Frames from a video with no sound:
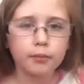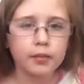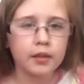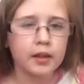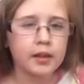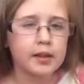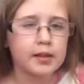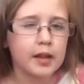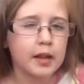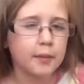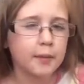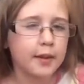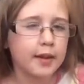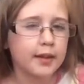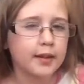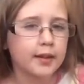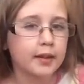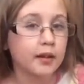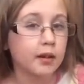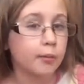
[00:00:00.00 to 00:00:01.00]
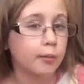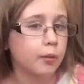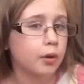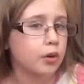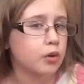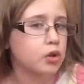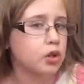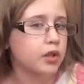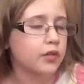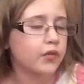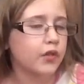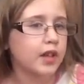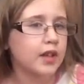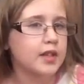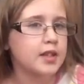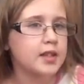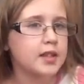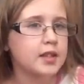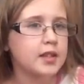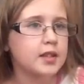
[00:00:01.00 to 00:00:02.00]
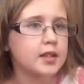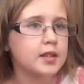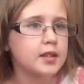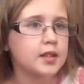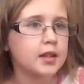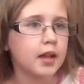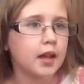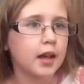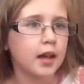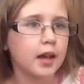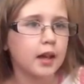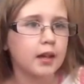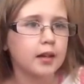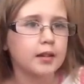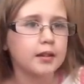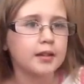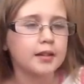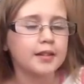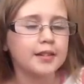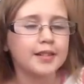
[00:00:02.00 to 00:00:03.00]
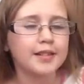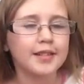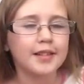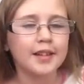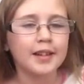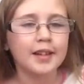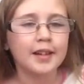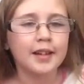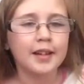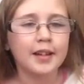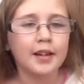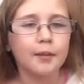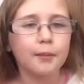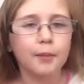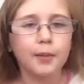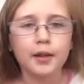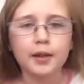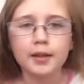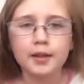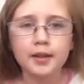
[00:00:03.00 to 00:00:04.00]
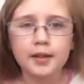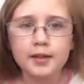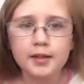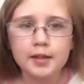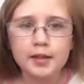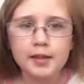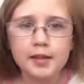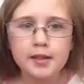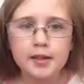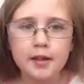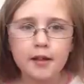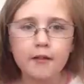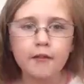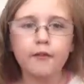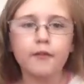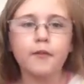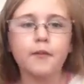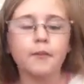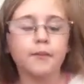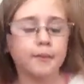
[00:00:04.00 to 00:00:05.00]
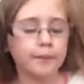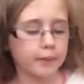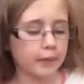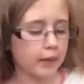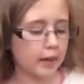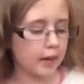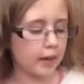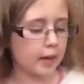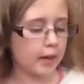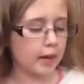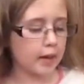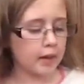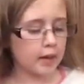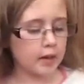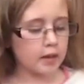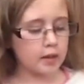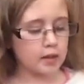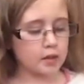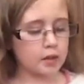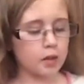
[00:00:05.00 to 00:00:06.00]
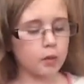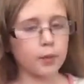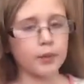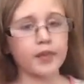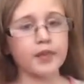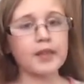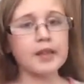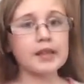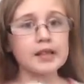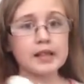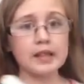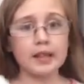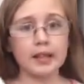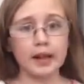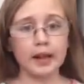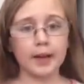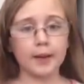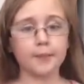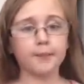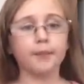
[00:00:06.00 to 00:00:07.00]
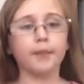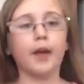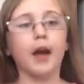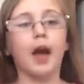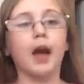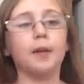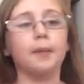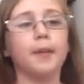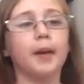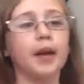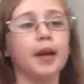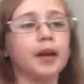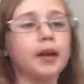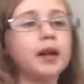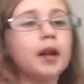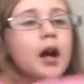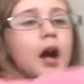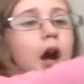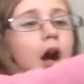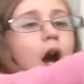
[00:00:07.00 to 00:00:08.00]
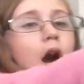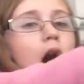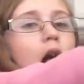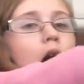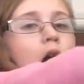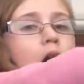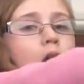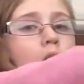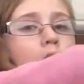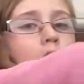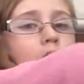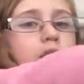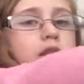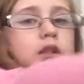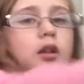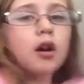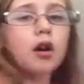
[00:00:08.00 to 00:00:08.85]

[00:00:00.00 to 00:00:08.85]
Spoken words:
things I made, like emoji faces and minions and stuff. So with this clay, I made a hot